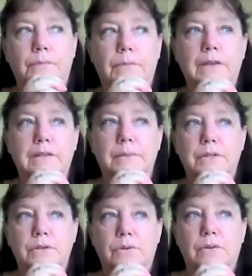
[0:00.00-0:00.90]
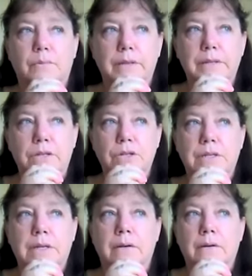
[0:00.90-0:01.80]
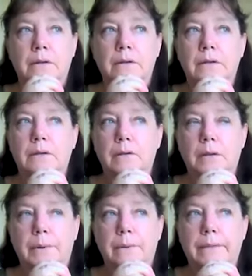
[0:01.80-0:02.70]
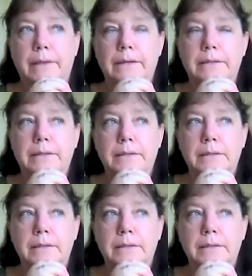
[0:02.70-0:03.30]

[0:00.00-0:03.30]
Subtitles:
get some intuitive messages here about that.